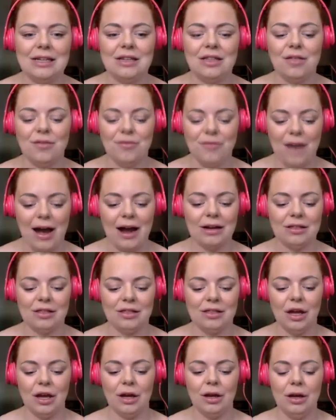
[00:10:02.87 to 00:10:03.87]
the fact
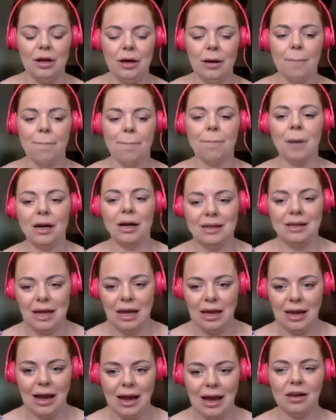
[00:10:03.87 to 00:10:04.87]
that
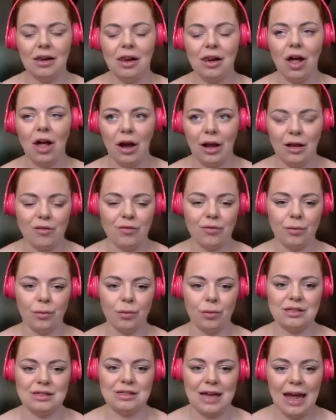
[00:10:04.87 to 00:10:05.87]
money and life
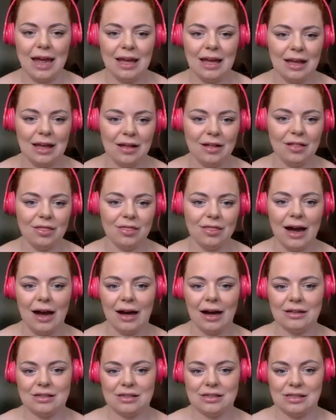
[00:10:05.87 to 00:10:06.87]
was taking
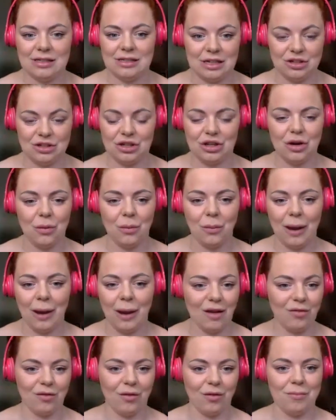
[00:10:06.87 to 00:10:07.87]
that decision
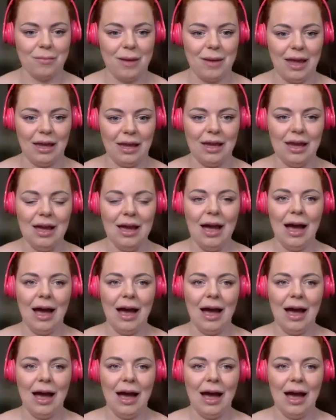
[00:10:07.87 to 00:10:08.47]
away from me.